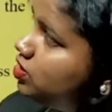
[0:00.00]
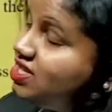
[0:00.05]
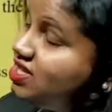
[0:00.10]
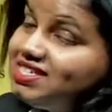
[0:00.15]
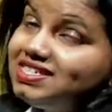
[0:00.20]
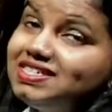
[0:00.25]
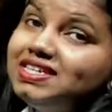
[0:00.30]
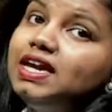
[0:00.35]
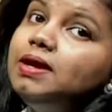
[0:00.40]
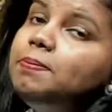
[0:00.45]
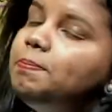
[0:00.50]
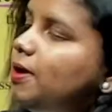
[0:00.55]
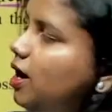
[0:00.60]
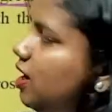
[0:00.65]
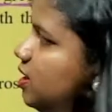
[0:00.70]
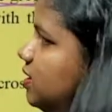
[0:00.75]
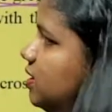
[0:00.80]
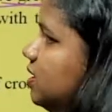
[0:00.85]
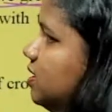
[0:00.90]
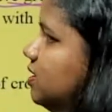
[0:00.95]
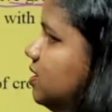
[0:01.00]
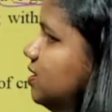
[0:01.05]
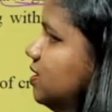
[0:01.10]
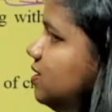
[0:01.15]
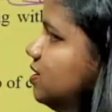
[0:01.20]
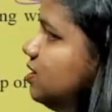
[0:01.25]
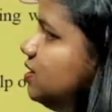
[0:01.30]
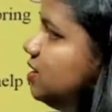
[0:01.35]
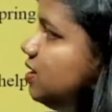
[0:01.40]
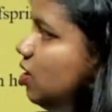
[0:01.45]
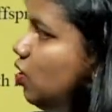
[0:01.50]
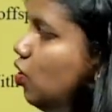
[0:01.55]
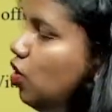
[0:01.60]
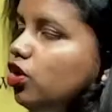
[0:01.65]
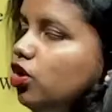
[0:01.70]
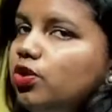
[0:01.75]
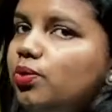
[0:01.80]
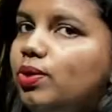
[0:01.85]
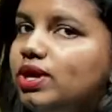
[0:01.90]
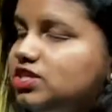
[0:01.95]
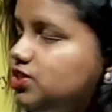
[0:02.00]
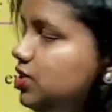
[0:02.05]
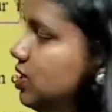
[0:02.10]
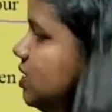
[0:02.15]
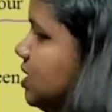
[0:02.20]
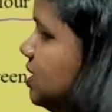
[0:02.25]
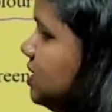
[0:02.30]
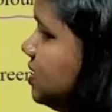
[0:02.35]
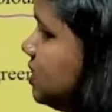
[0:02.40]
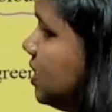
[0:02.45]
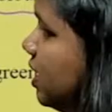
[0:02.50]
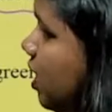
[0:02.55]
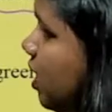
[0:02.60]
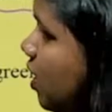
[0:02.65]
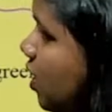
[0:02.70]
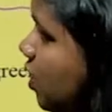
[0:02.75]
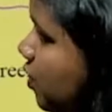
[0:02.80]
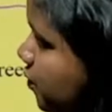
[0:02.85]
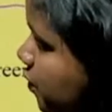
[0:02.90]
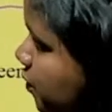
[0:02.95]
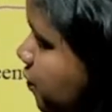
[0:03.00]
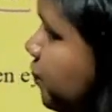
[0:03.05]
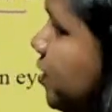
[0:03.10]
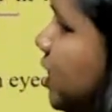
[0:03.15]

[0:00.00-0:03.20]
the C part. The O question is 50%